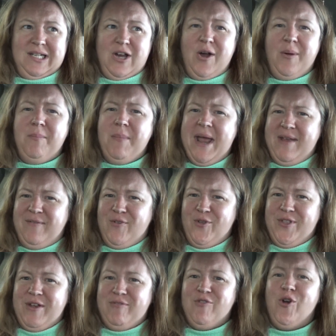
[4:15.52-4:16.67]
I may have got
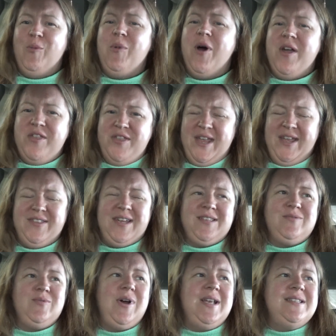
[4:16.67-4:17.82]
that wrong, but I think
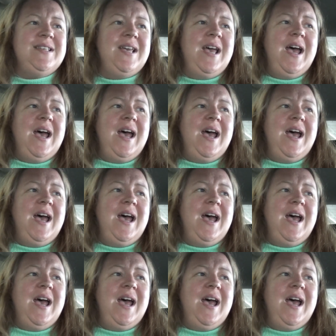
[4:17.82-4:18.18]
that's right.